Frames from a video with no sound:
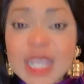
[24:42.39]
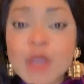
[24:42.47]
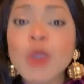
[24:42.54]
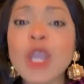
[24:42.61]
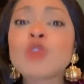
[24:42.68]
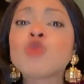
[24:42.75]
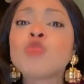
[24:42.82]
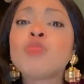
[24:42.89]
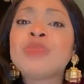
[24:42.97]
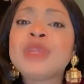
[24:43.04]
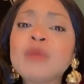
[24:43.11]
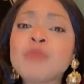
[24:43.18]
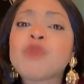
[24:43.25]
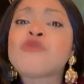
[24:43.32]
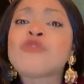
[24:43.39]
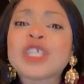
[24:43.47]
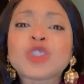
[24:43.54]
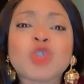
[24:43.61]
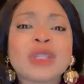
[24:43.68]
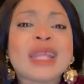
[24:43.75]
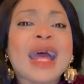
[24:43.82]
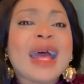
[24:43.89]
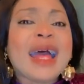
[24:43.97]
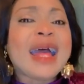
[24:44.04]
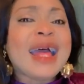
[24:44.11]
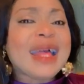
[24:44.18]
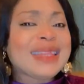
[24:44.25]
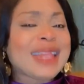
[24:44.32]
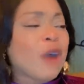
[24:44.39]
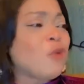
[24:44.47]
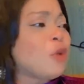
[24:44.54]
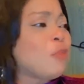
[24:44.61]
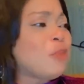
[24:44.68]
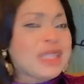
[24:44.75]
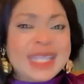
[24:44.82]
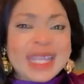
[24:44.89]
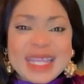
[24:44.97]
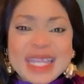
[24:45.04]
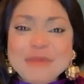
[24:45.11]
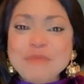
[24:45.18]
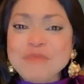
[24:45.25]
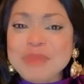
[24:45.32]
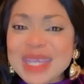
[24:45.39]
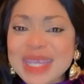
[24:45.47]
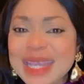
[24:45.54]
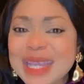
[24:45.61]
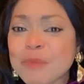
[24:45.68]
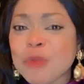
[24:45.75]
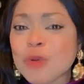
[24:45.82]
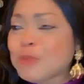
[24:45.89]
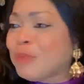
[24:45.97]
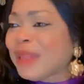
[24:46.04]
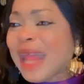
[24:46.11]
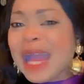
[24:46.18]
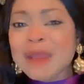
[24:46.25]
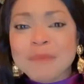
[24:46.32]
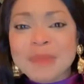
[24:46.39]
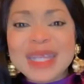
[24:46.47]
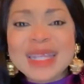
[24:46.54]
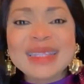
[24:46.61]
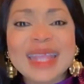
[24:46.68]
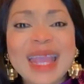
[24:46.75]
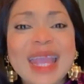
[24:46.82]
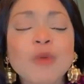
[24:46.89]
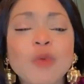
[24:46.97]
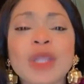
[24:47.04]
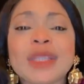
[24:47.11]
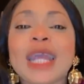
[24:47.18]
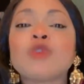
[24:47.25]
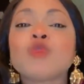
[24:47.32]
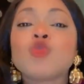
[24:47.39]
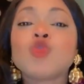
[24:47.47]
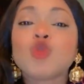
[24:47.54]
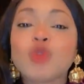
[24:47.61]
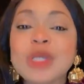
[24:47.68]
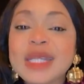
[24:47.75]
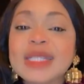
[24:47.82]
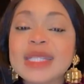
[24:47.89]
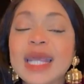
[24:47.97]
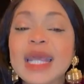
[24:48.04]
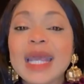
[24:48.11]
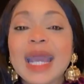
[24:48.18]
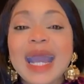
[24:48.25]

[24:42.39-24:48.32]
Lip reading: He went to bring professional that will be taking bean, put black bean there. He wanted to do it.